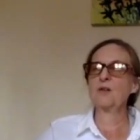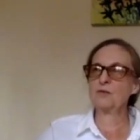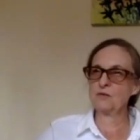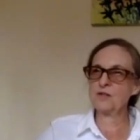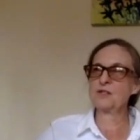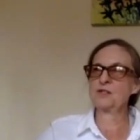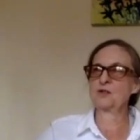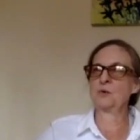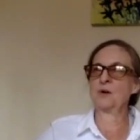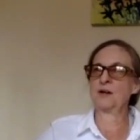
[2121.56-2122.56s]
This is
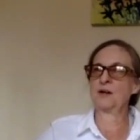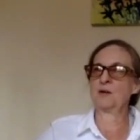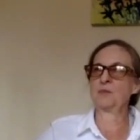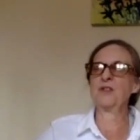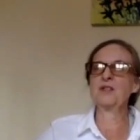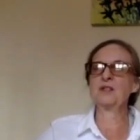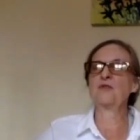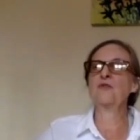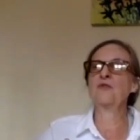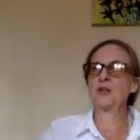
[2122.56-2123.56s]
who I am. This
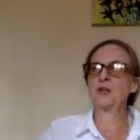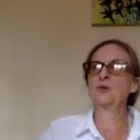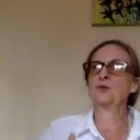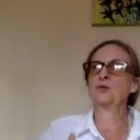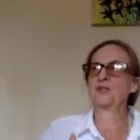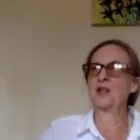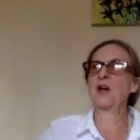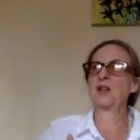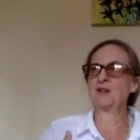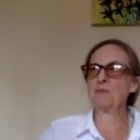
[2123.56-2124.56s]
feels
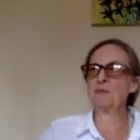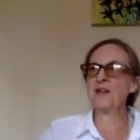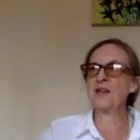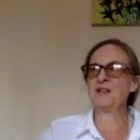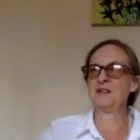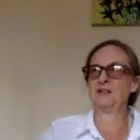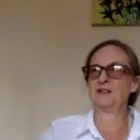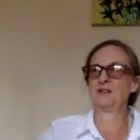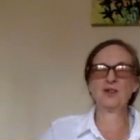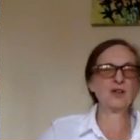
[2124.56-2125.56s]
like me.
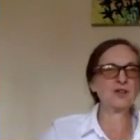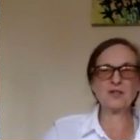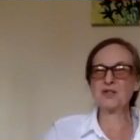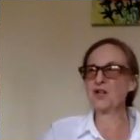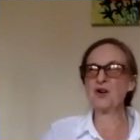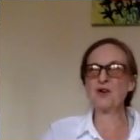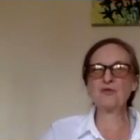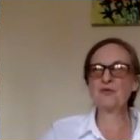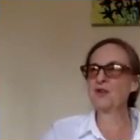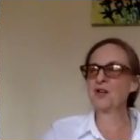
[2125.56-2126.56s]
The other
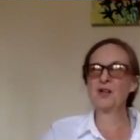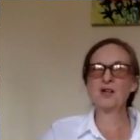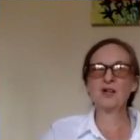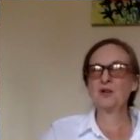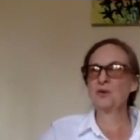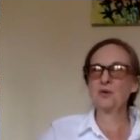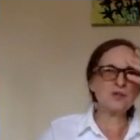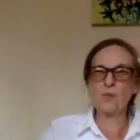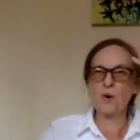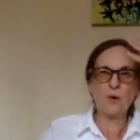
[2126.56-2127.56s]
stuff, all
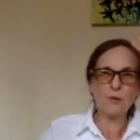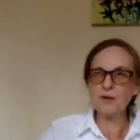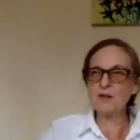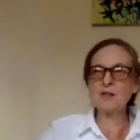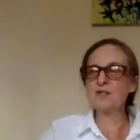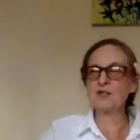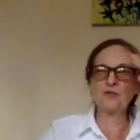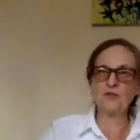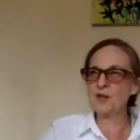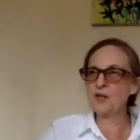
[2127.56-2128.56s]
these worries and
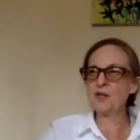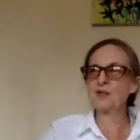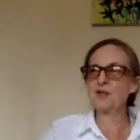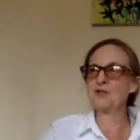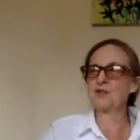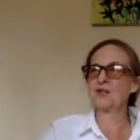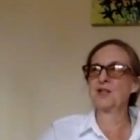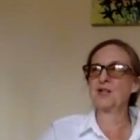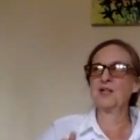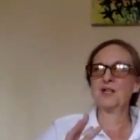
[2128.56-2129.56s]
fears,
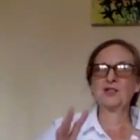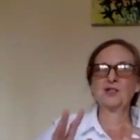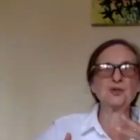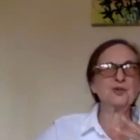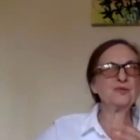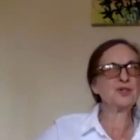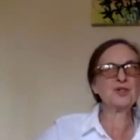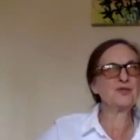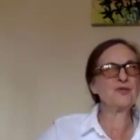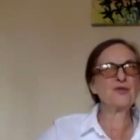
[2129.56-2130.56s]
sort of
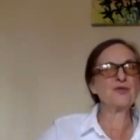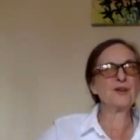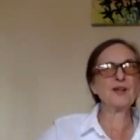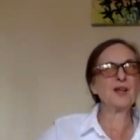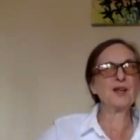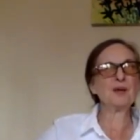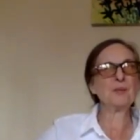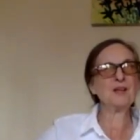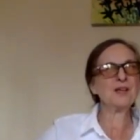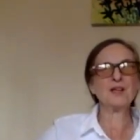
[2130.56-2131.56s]
doesn't feel like
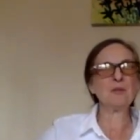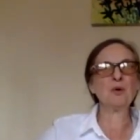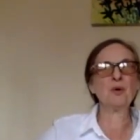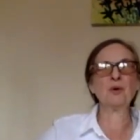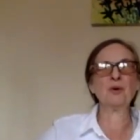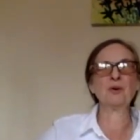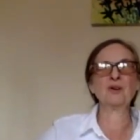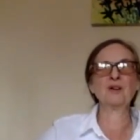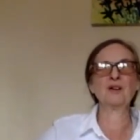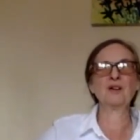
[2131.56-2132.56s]
me anymore.
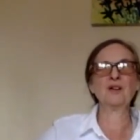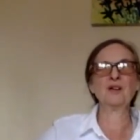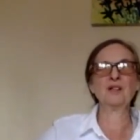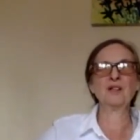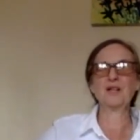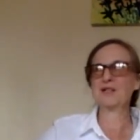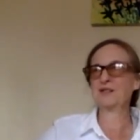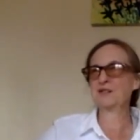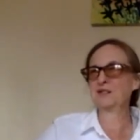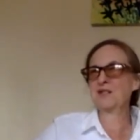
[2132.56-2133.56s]
Like
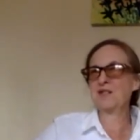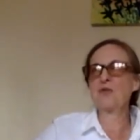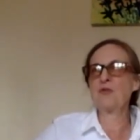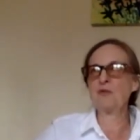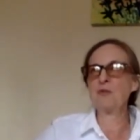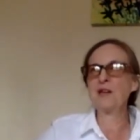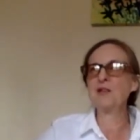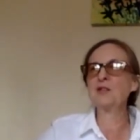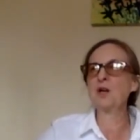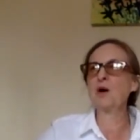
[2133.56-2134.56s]
stuff I've
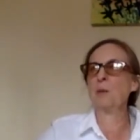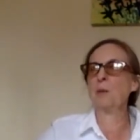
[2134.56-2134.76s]
picked up.